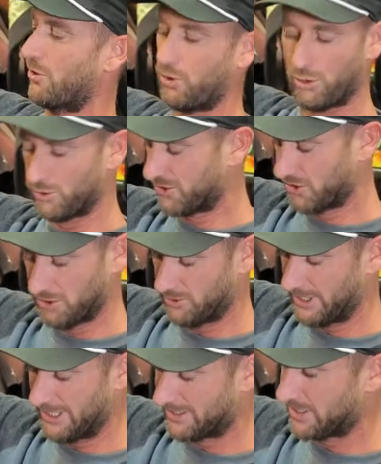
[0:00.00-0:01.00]
the whole
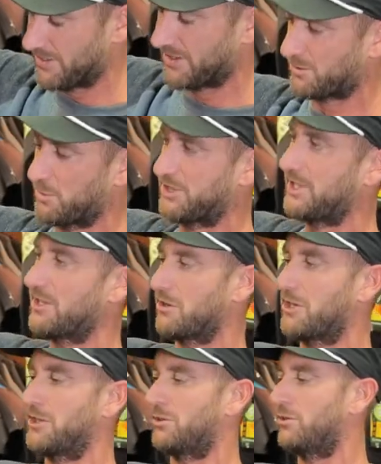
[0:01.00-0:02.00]
suit isn't this
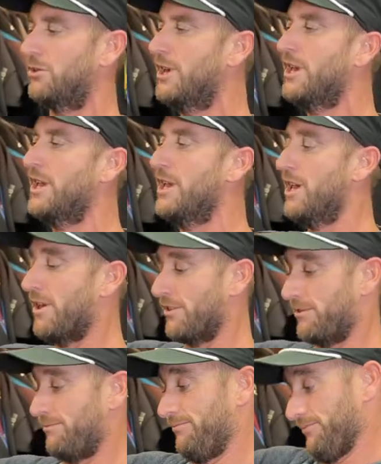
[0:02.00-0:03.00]
material,
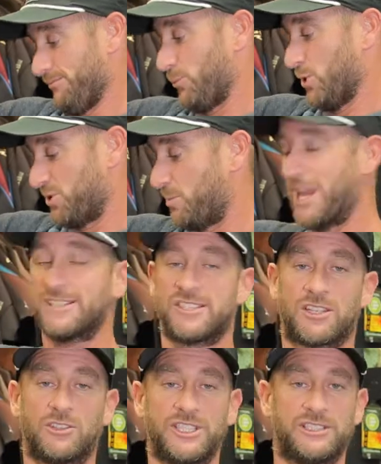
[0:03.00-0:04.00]
which
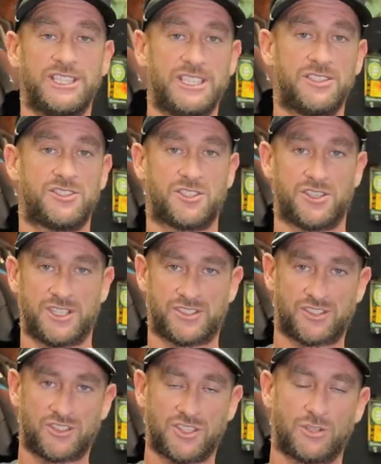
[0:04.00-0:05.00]
basically leads to
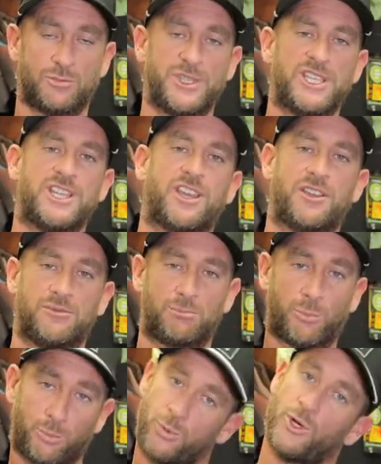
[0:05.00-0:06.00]
this still being
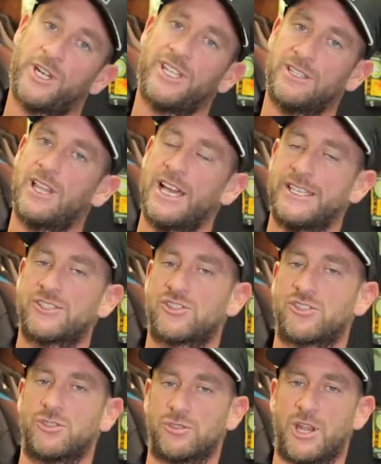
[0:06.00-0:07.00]
a pretty light
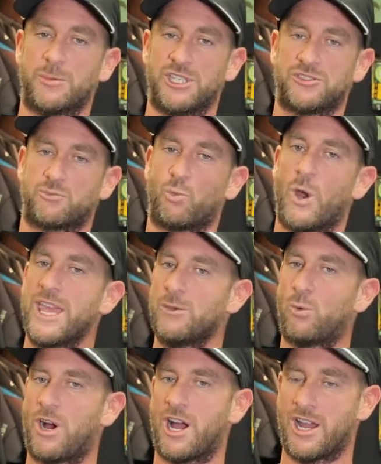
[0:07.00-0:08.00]
suit. I mean,
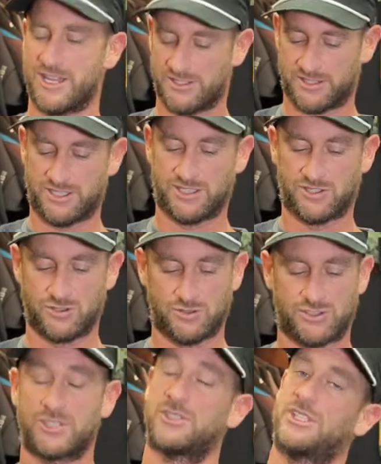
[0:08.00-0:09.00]
weight-wise, this
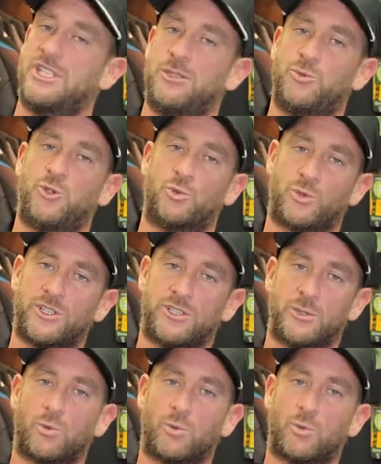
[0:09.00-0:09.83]
suit's going to keep you really